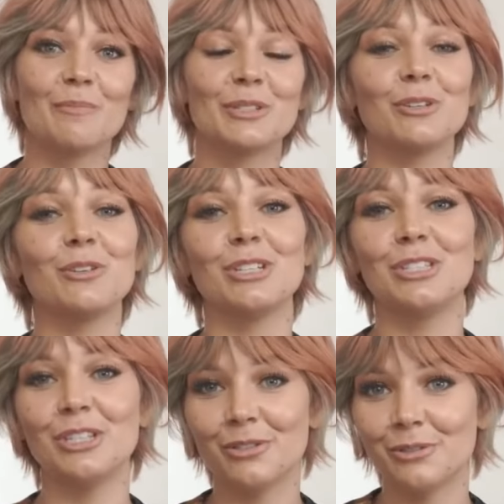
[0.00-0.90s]
So you could
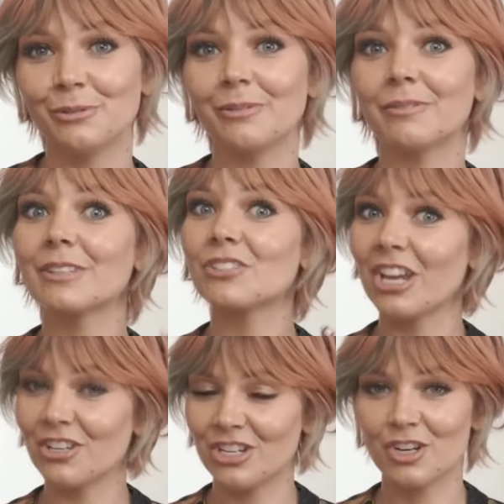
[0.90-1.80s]
do
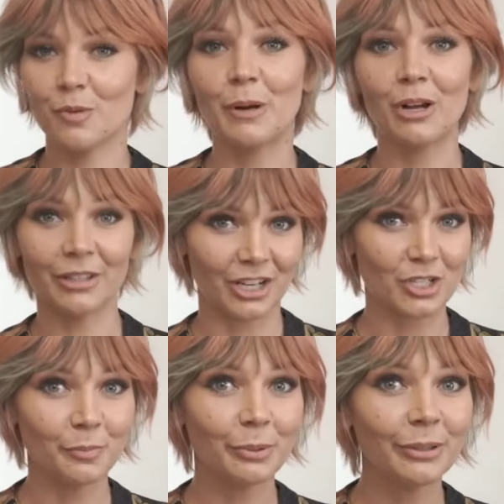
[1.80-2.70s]
changing your balayage
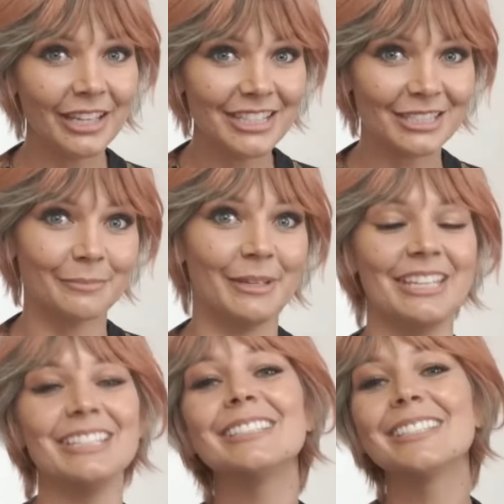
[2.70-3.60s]

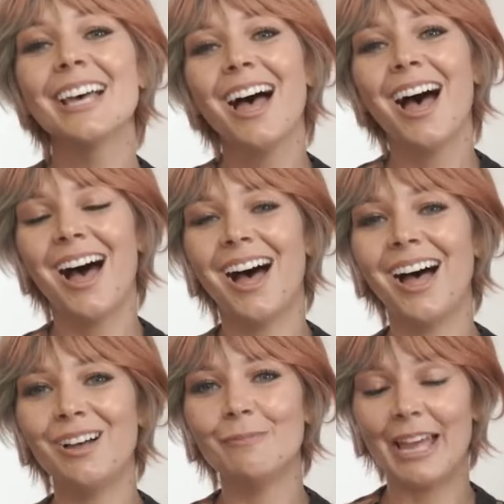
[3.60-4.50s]
placement
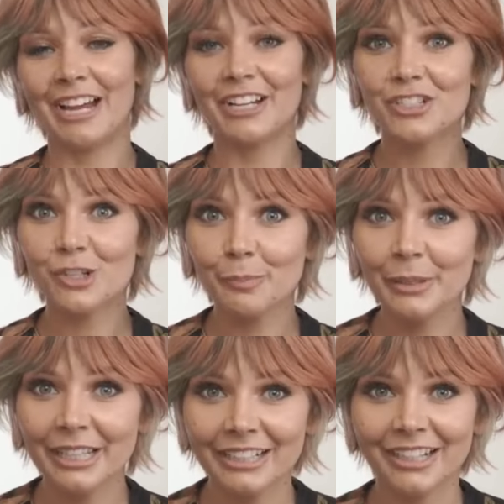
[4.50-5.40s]
and your
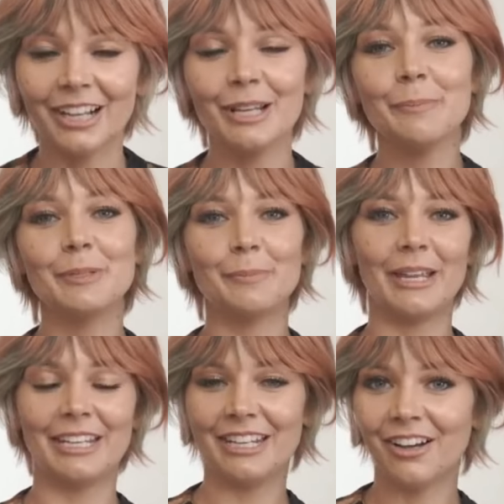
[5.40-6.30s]
pickup
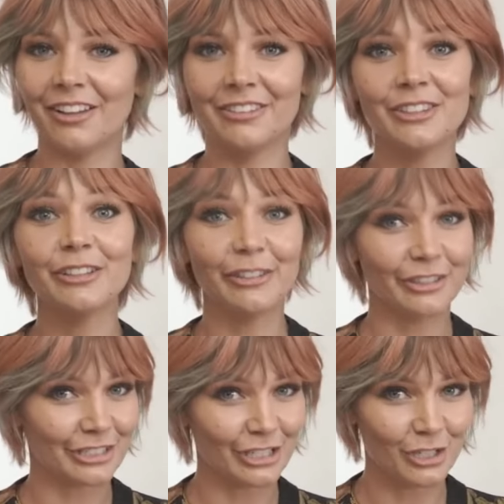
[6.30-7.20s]
depending on the
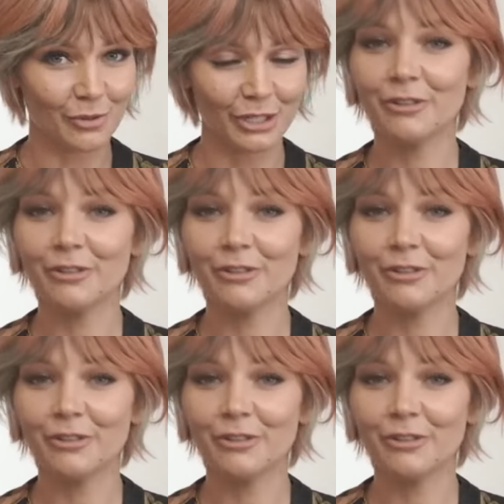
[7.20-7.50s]
looks that you want to